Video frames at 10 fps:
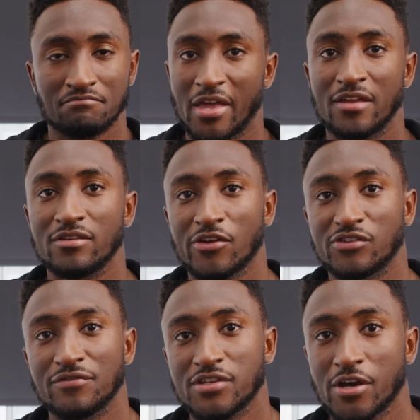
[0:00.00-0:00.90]
and
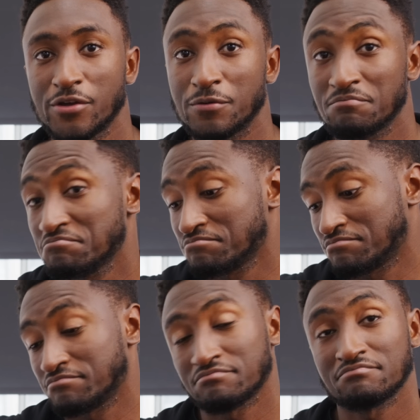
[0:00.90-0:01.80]
doesn't even tell you.
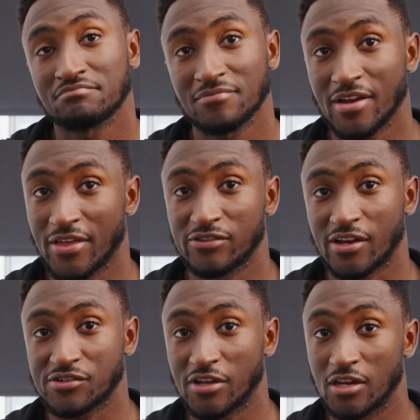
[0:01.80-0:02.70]
And that's
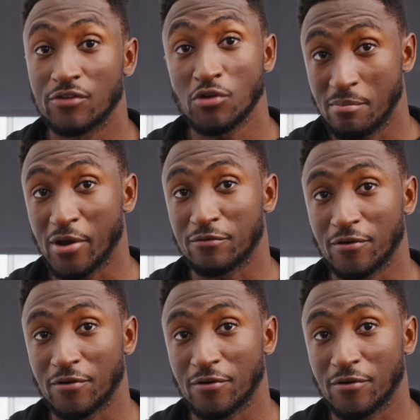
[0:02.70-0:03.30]
actually gonna give you a better